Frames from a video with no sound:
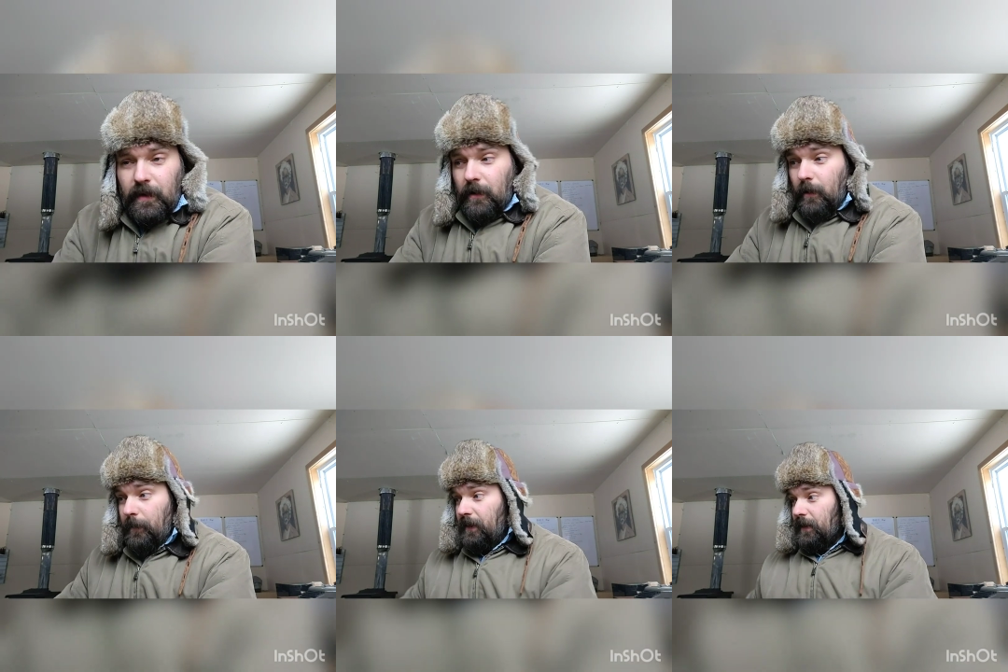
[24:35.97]
And
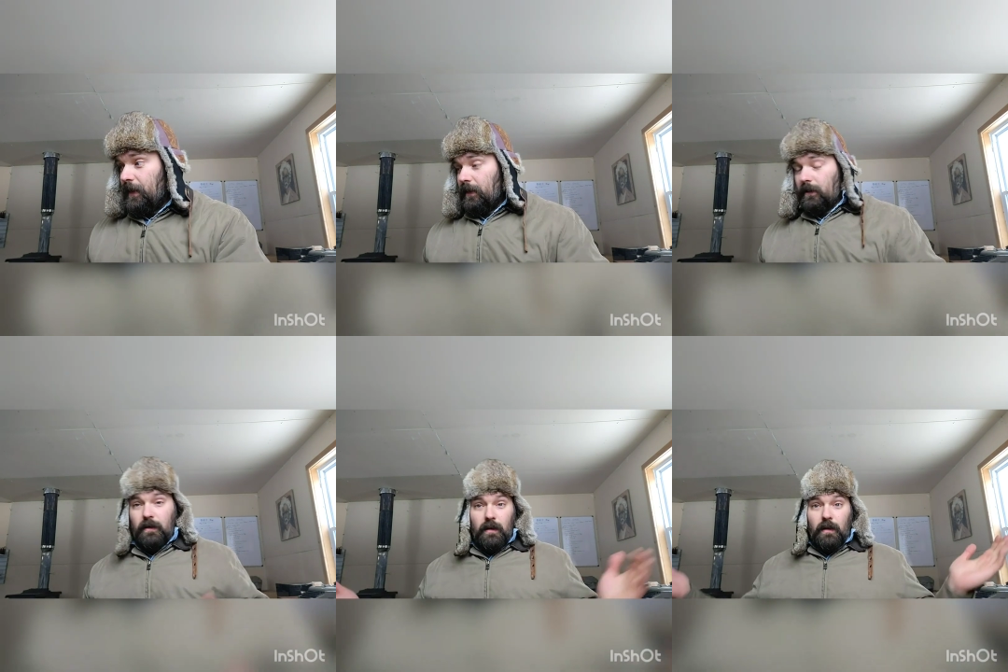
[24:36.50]
they'll be
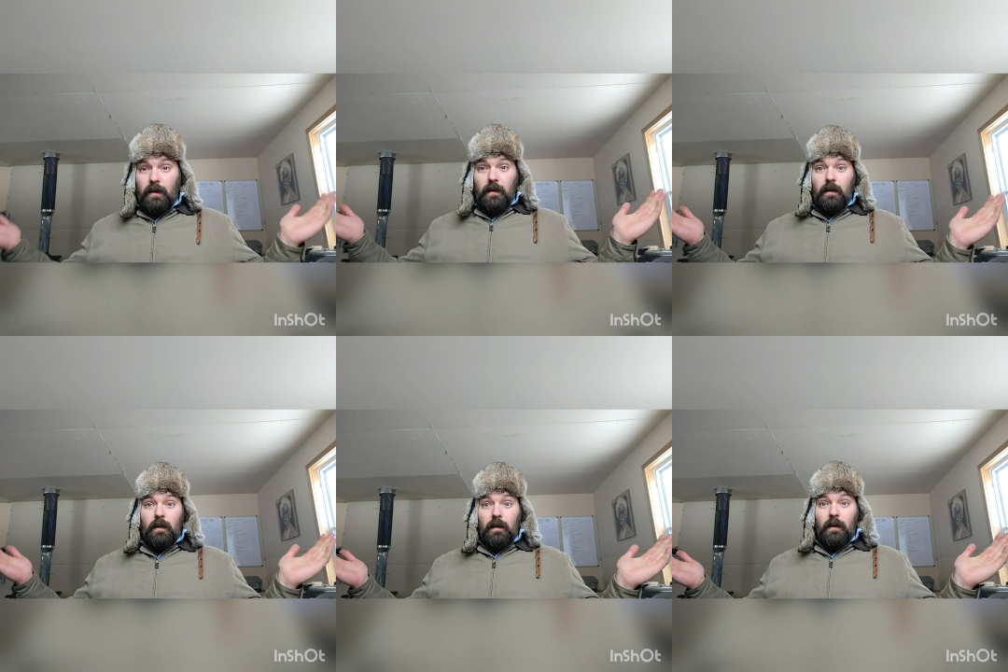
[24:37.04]
like,
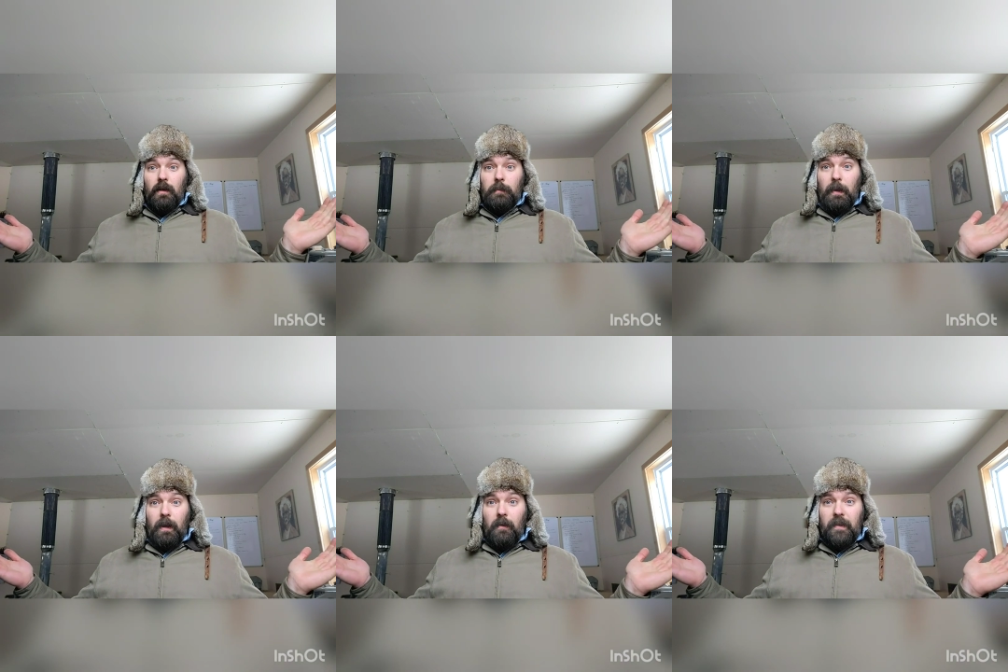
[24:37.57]
Who's
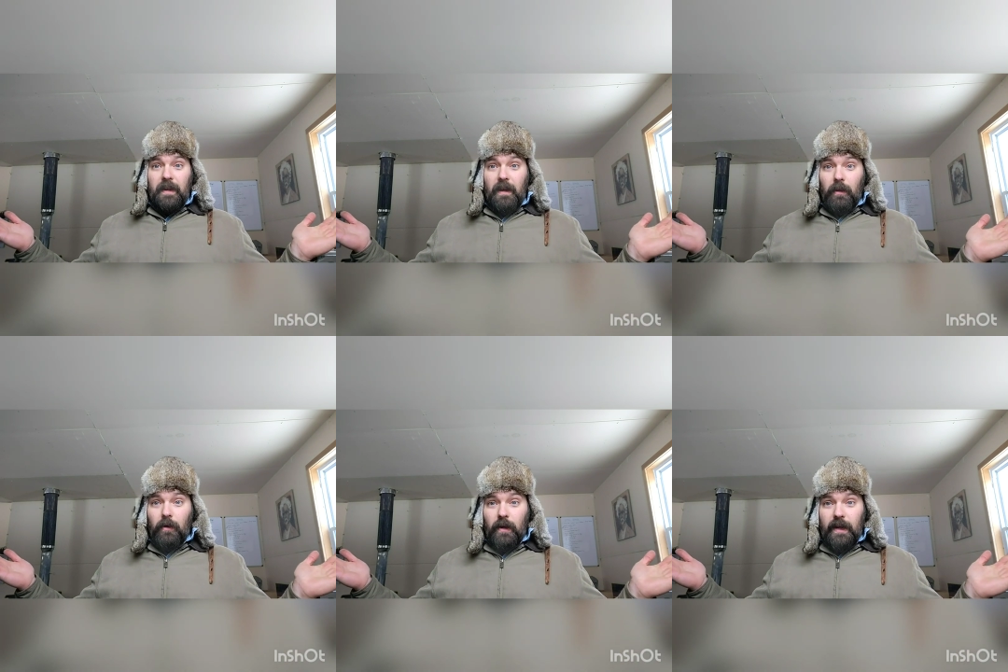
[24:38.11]
better than
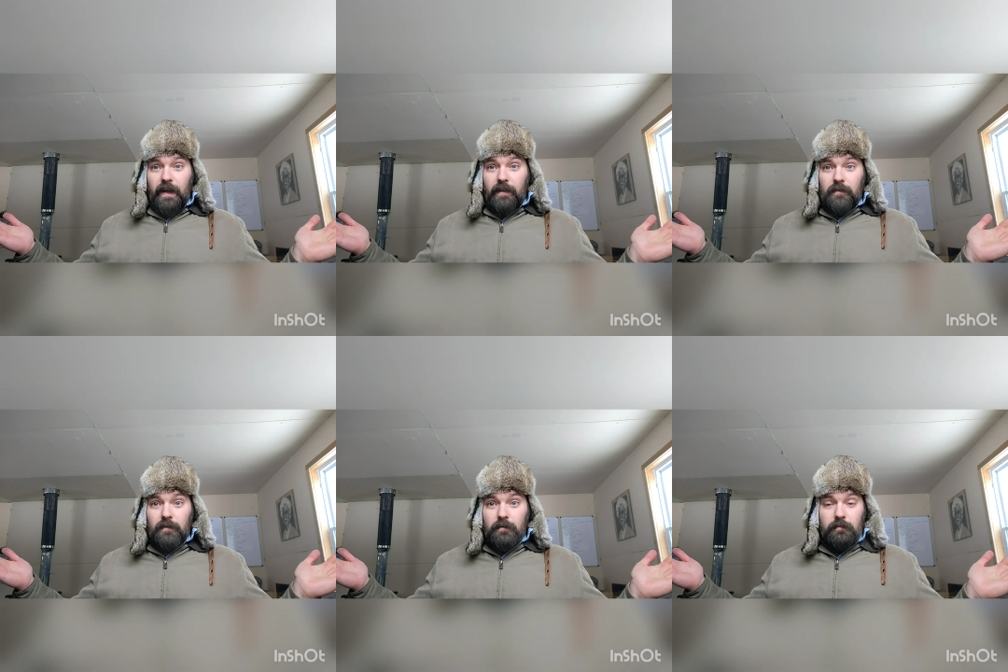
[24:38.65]

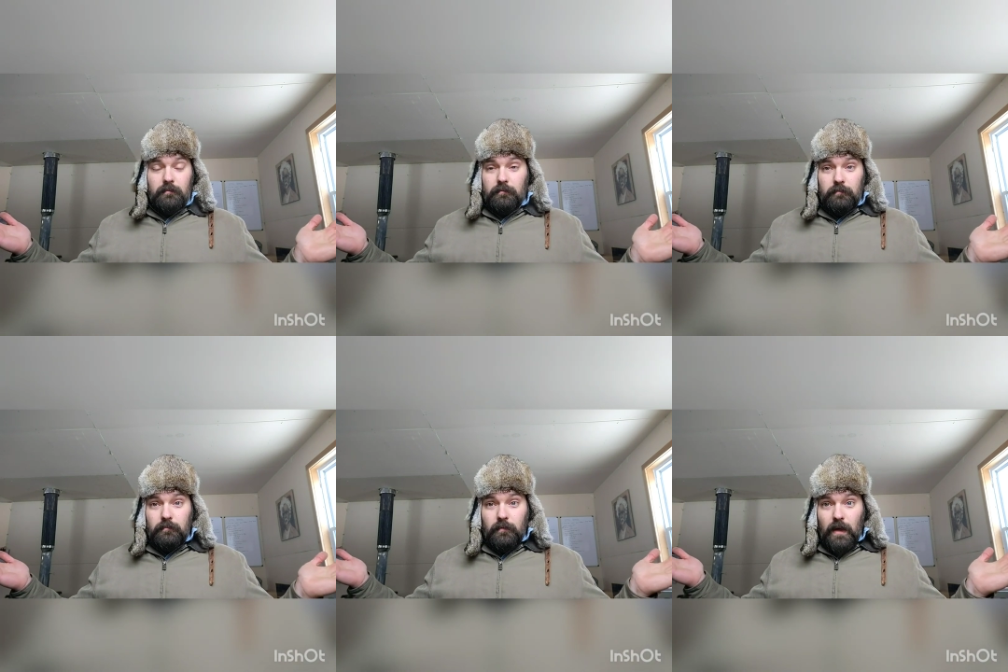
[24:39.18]
Hillary?
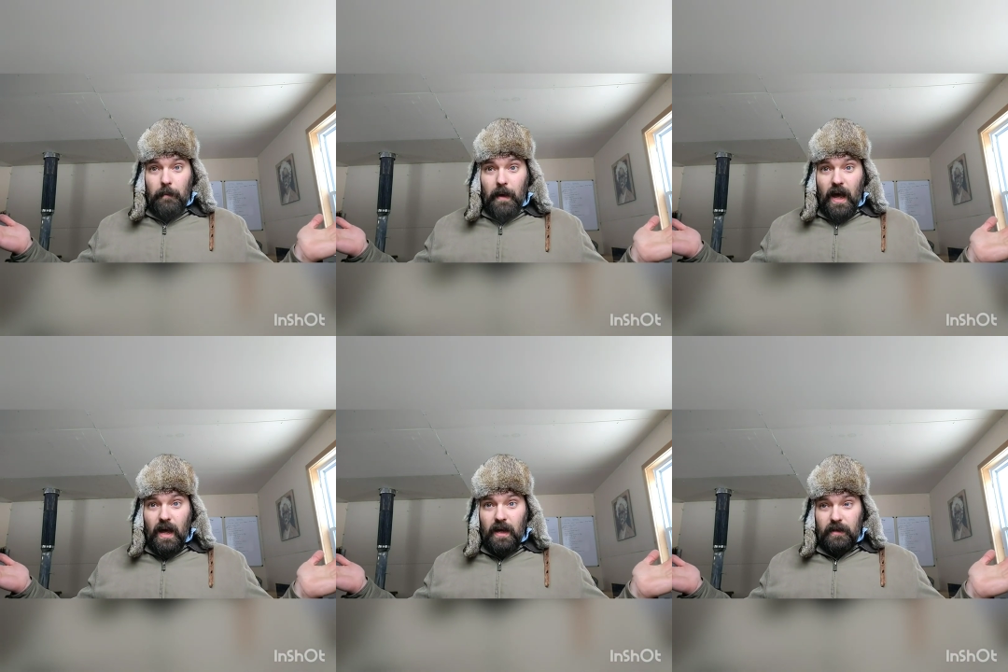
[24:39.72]
Come
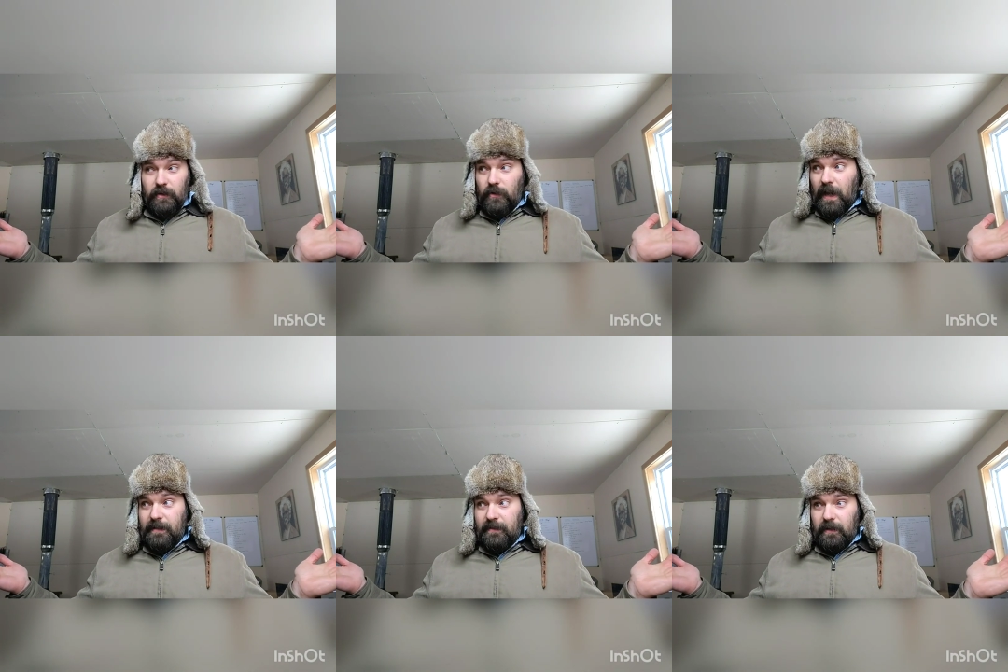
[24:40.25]
on, you
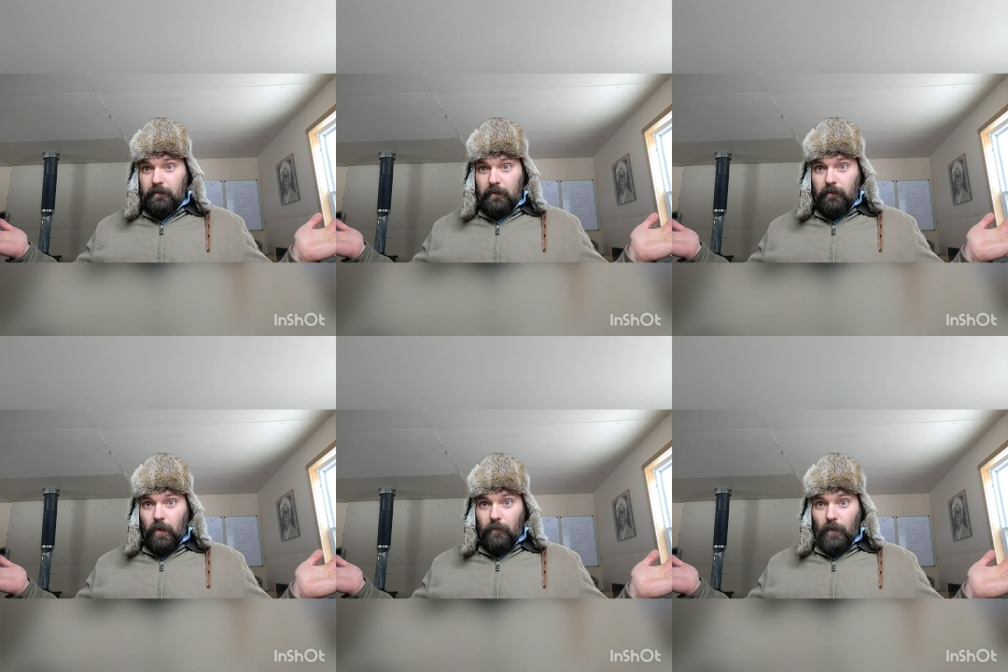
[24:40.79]
guys didn't even
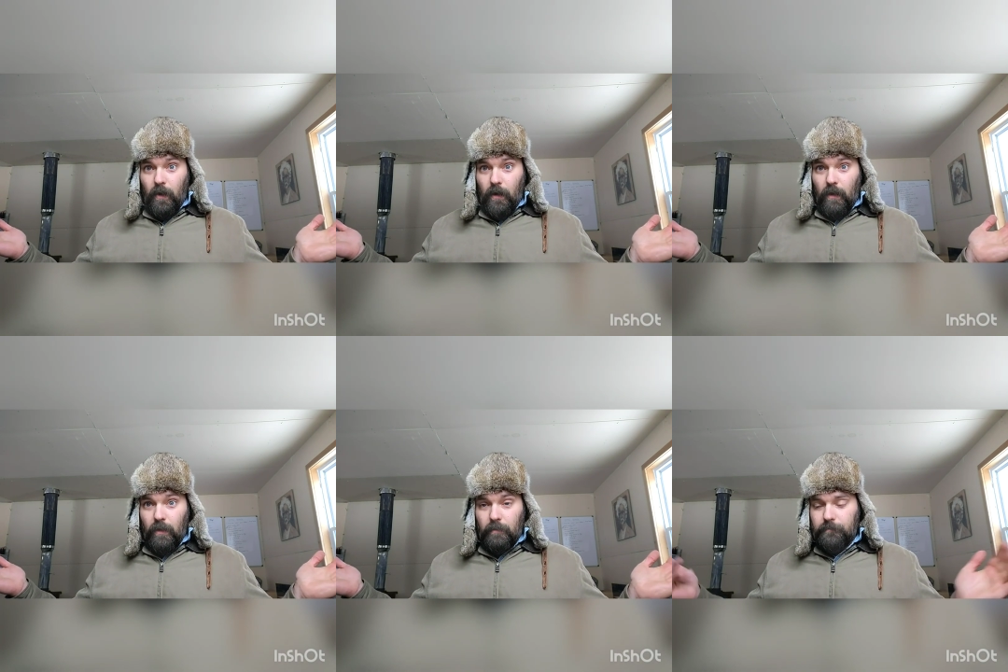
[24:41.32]
vote for
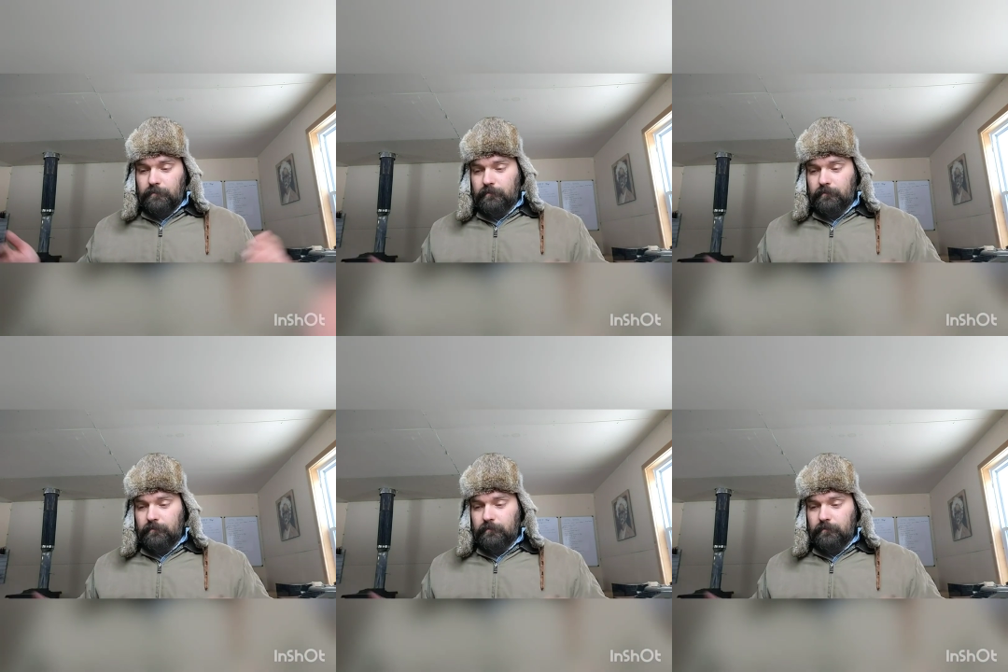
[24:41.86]
her.